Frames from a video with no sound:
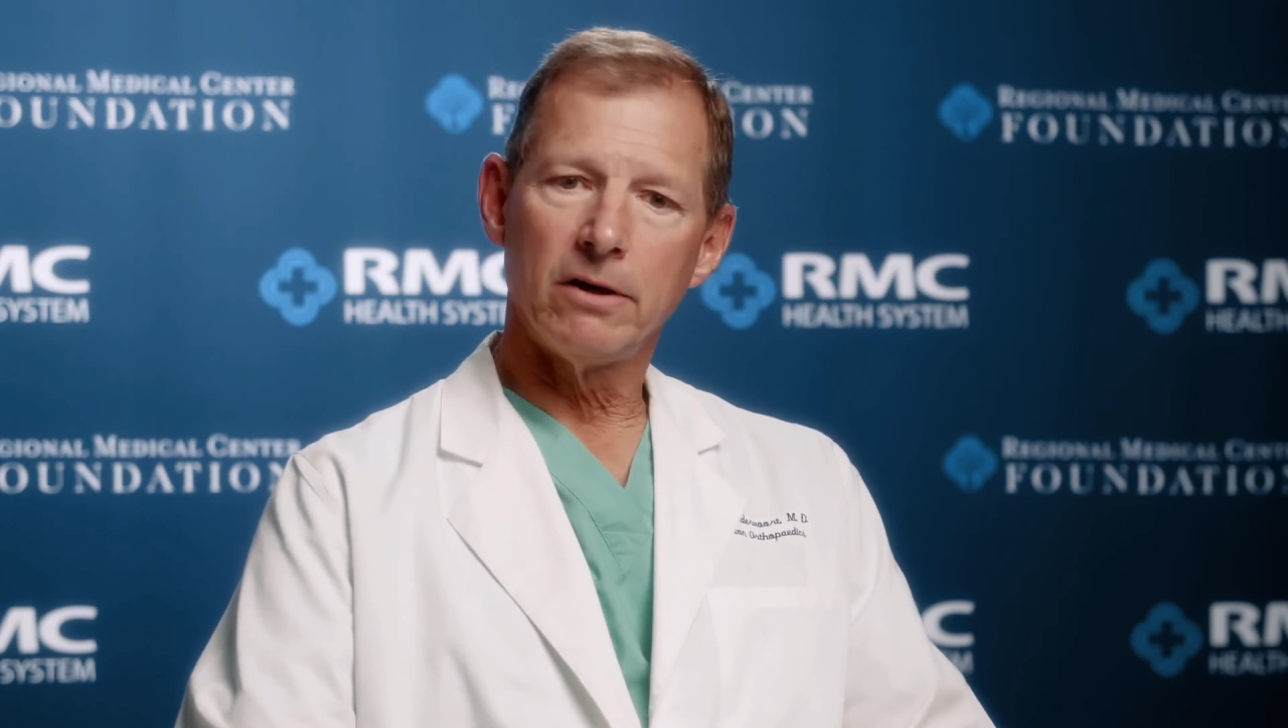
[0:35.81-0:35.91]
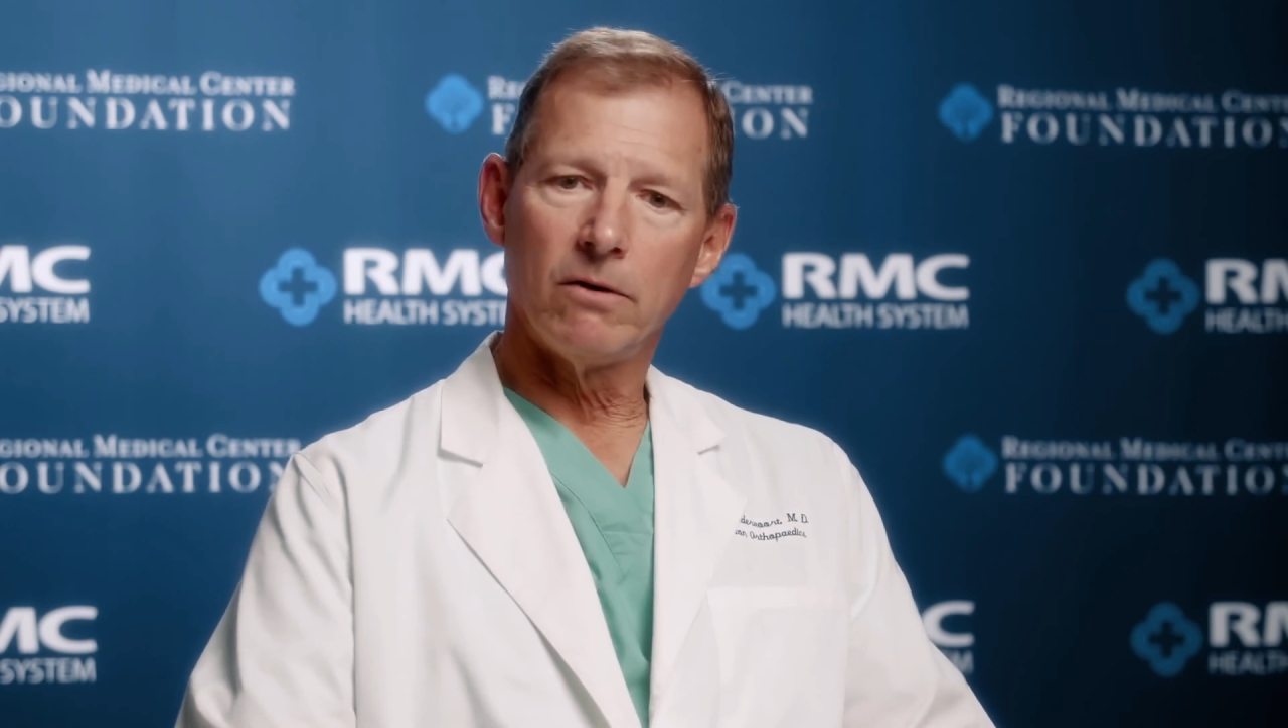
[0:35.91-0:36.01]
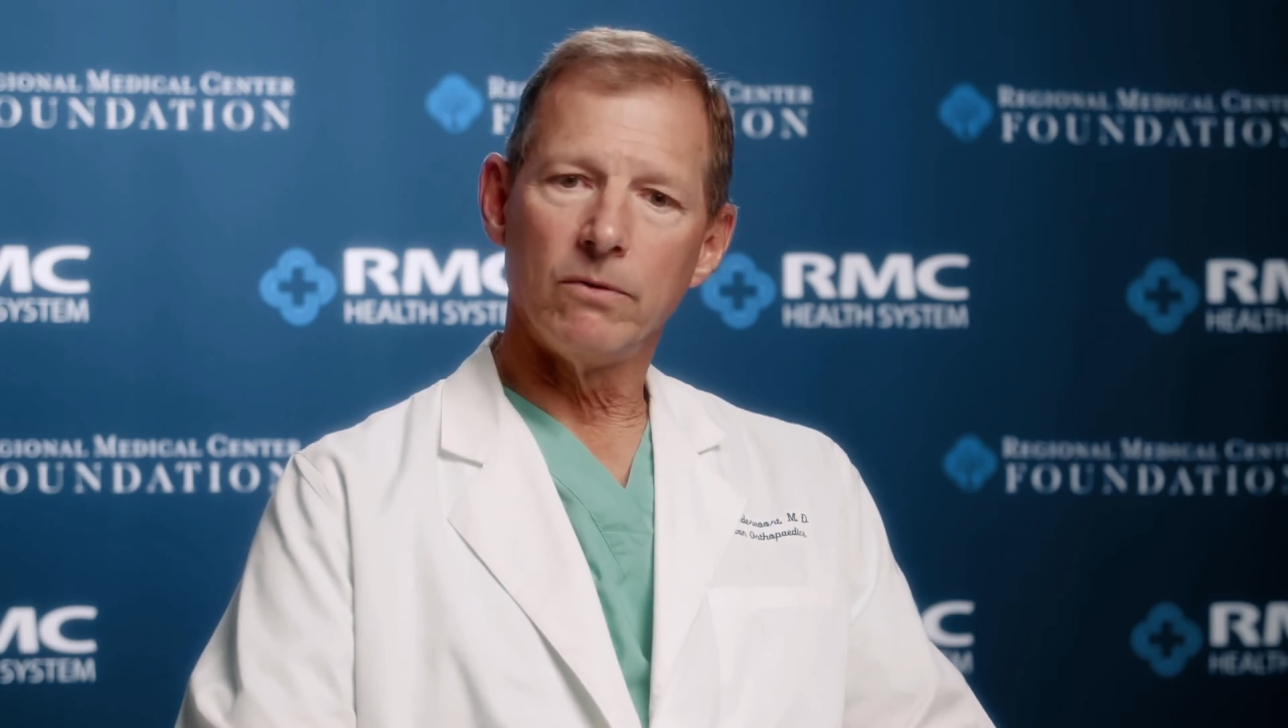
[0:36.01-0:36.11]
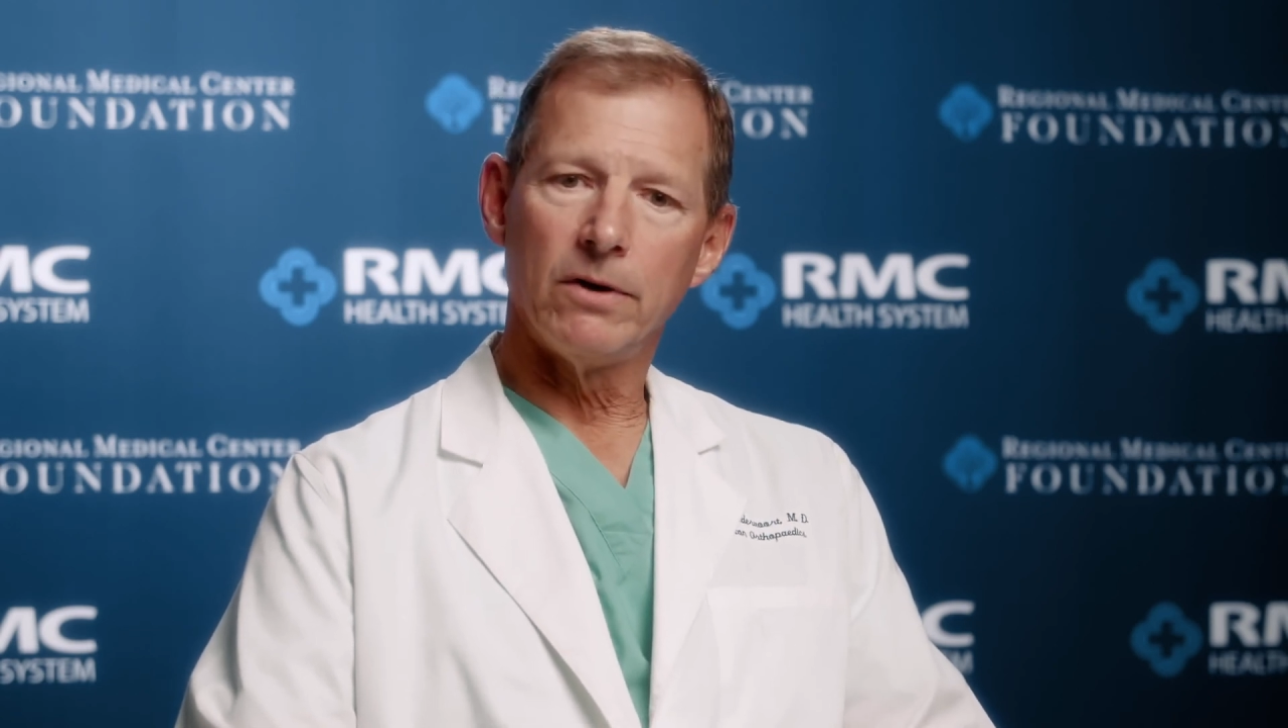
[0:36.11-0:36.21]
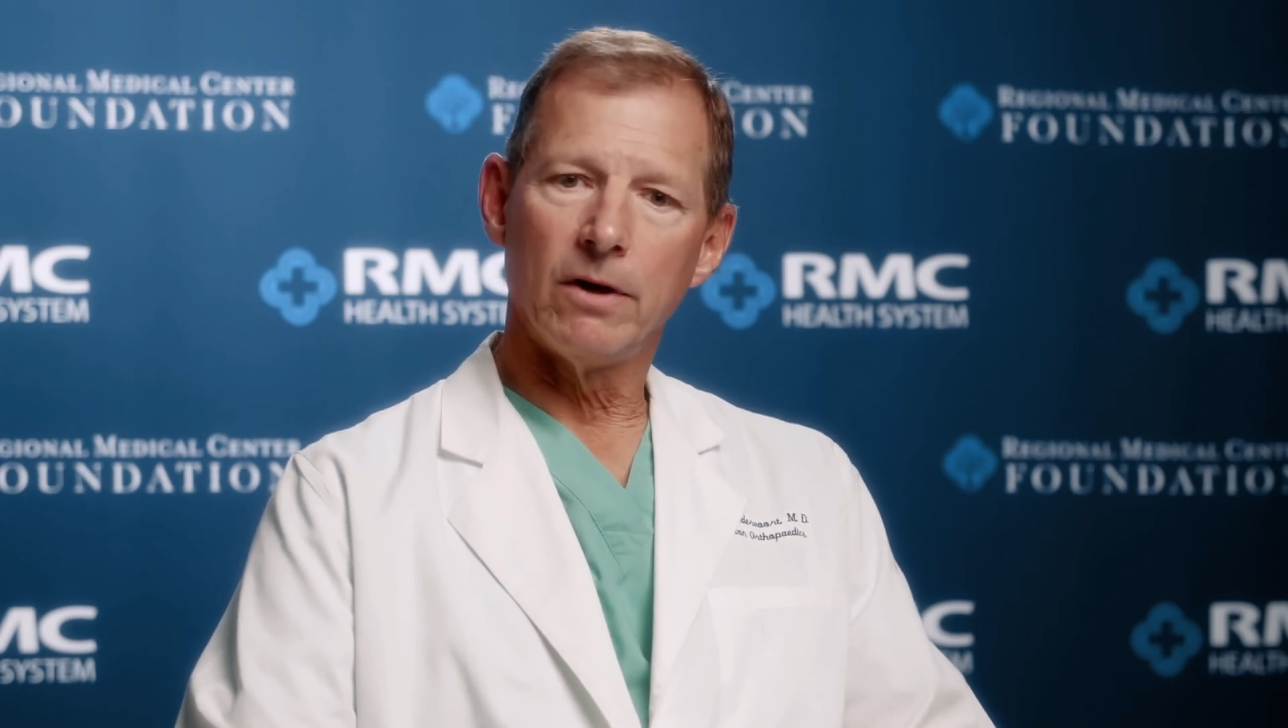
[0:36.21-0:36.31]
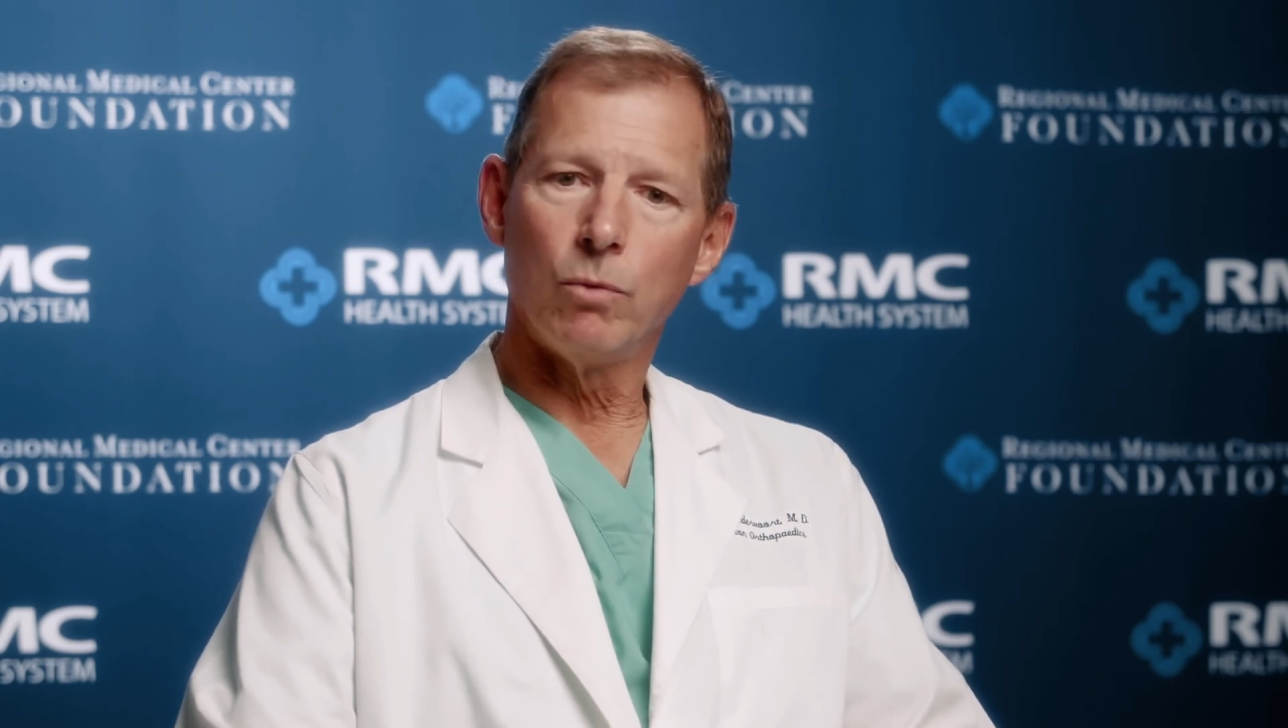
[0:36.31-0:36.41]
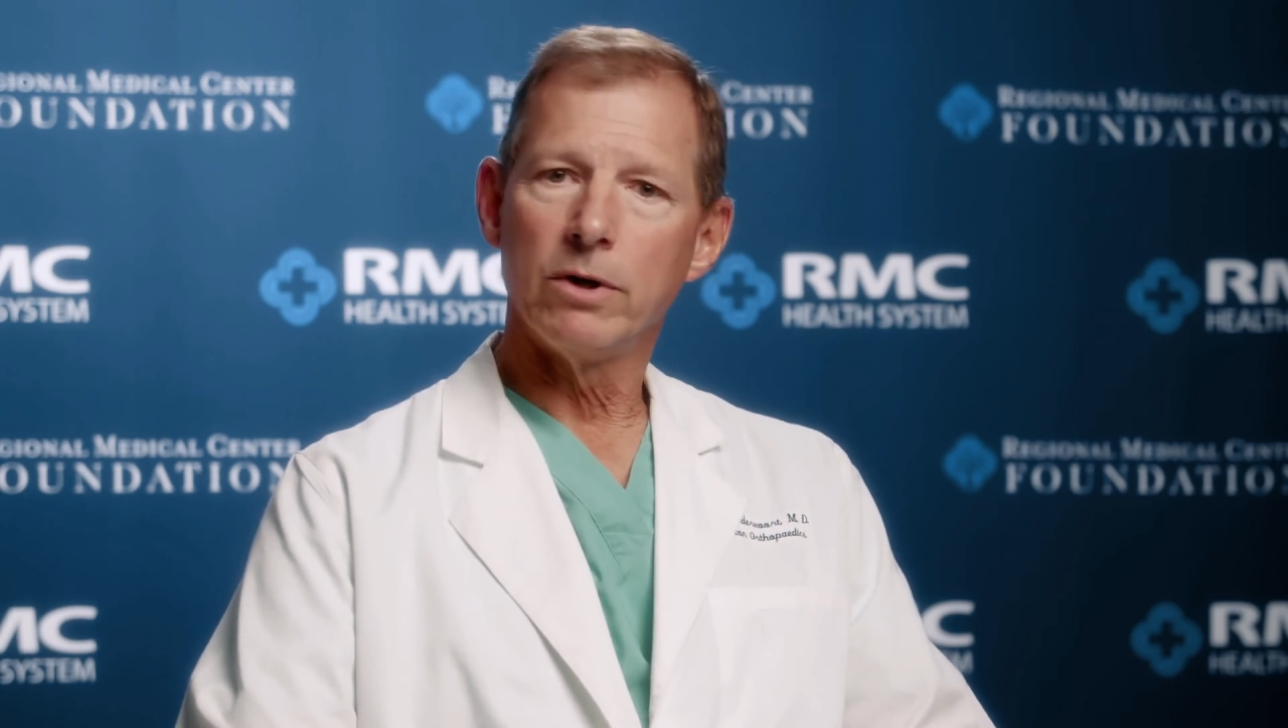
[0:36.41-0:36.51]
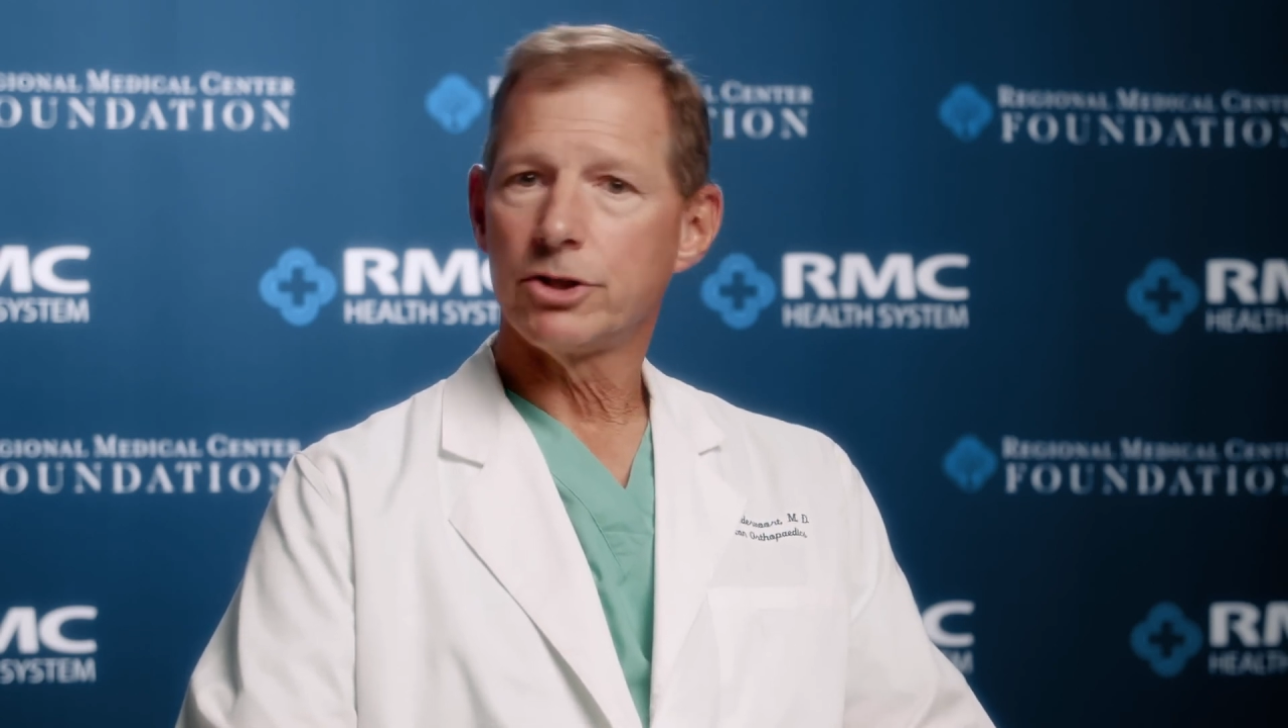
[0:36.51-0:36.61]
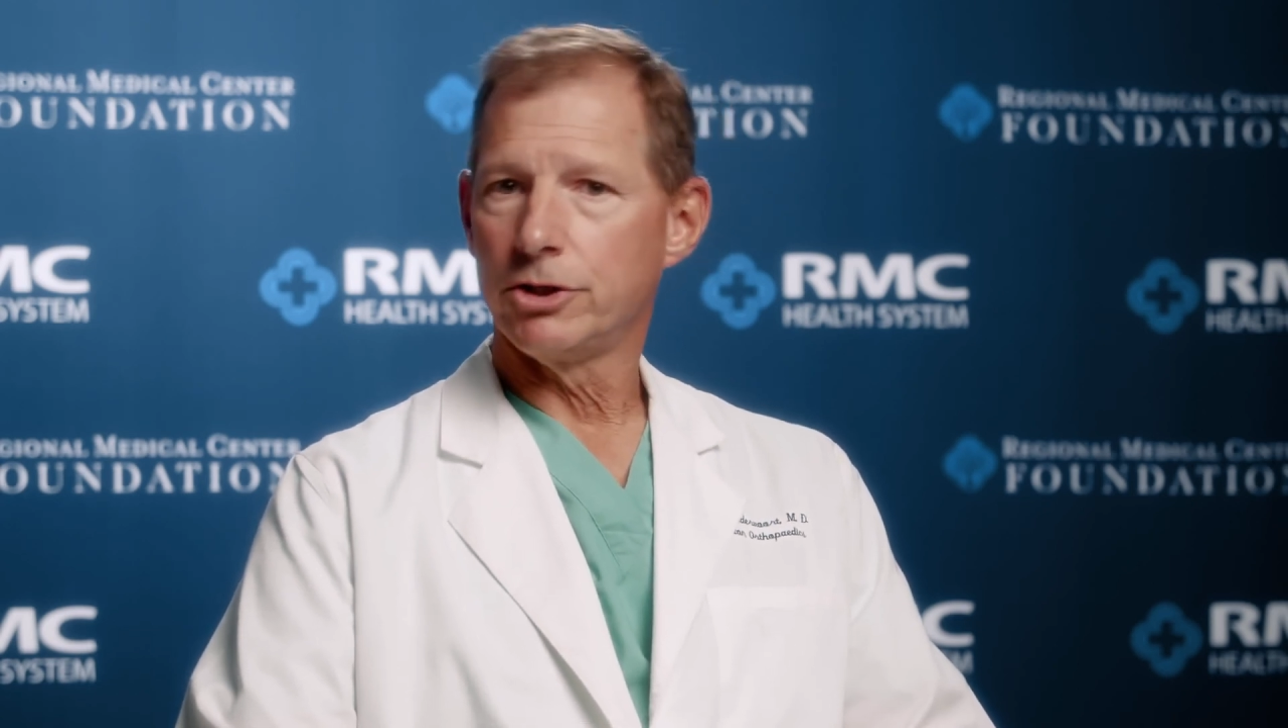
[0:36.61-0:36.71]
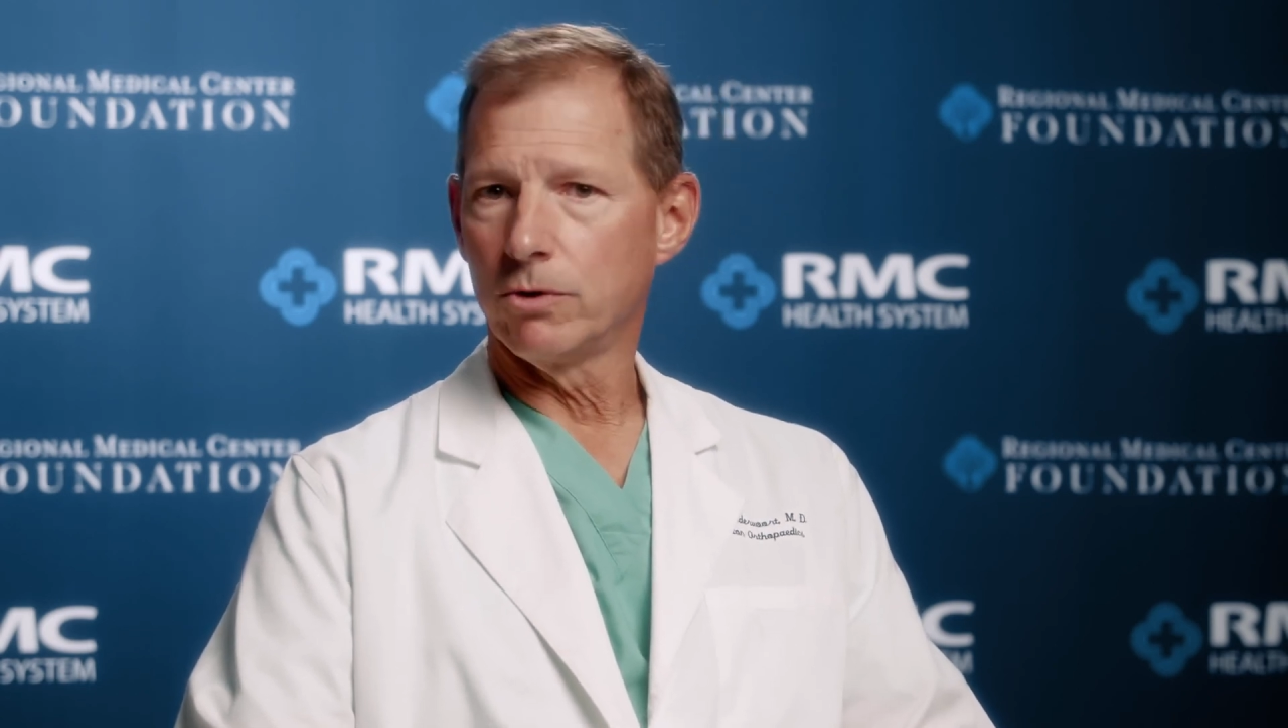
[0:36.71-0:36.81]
on which